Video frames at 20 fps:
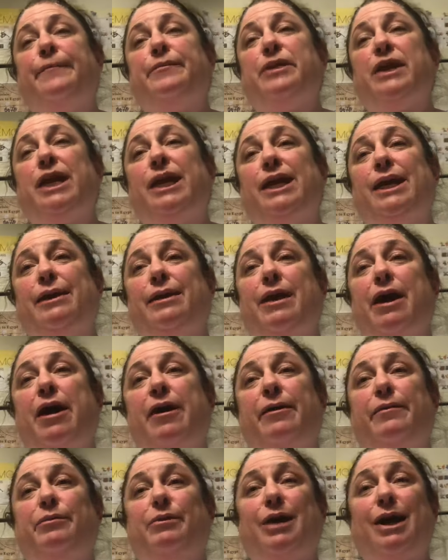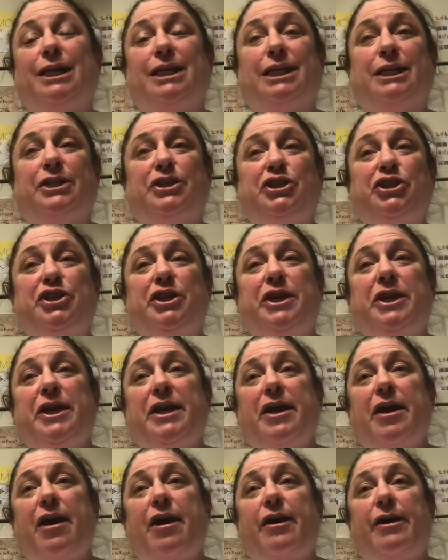a blockage
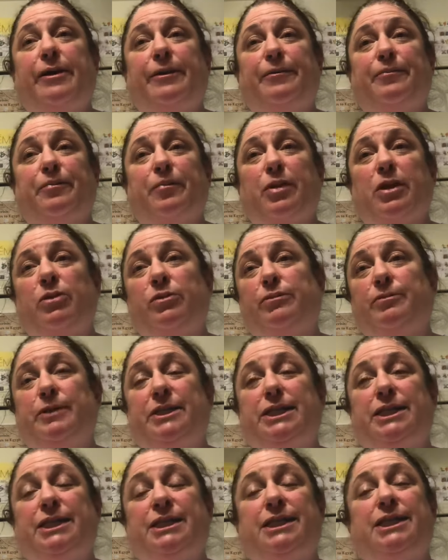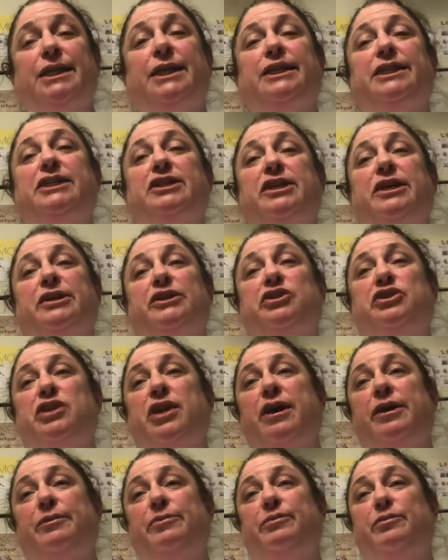or resistance,
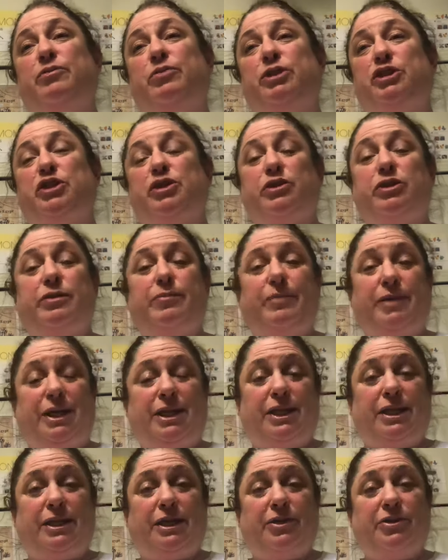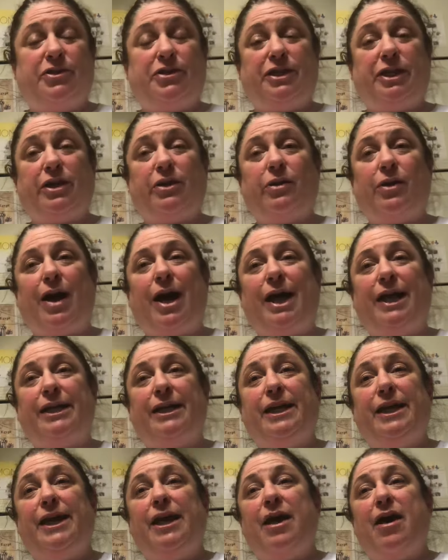which could mean that there's a clot,
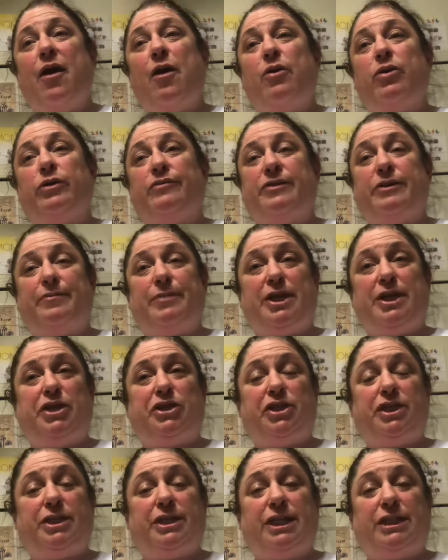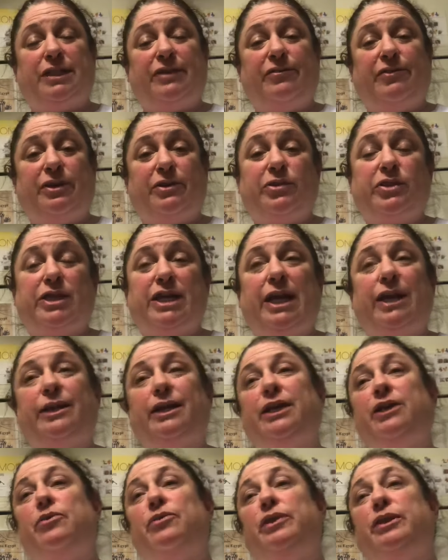or if the patient doesn't fear
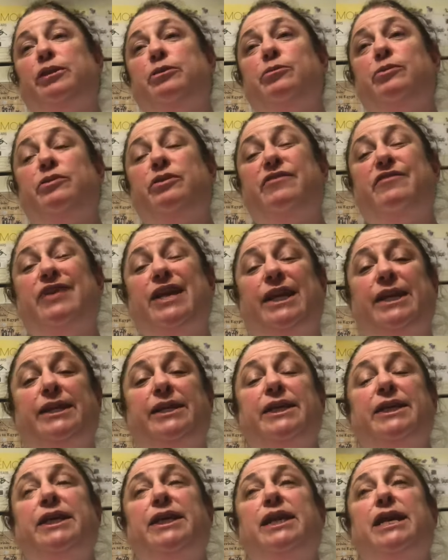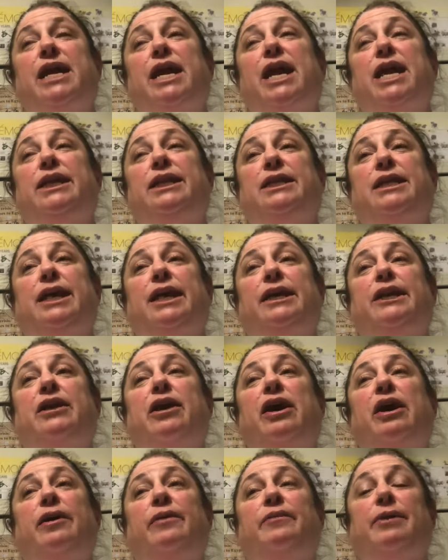saline going through the vein. And then
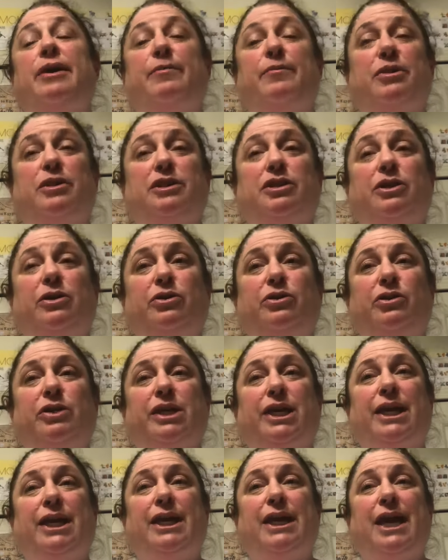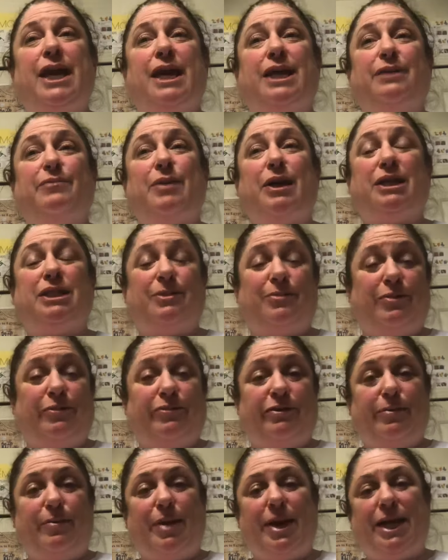I'm also looking at possible
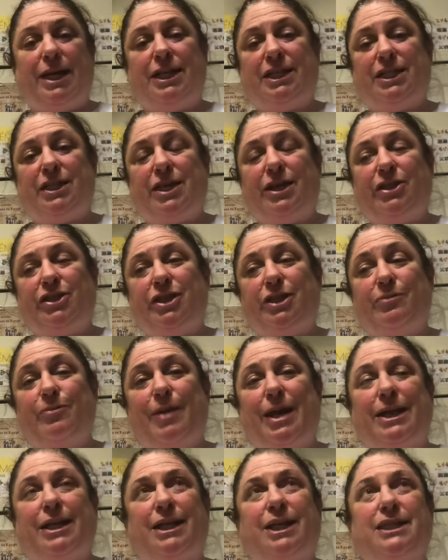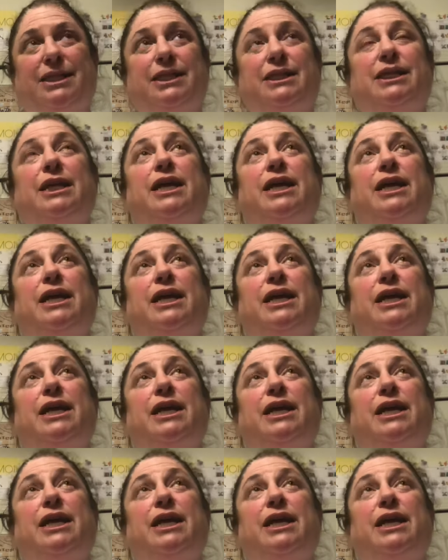phlebitis, such as redness,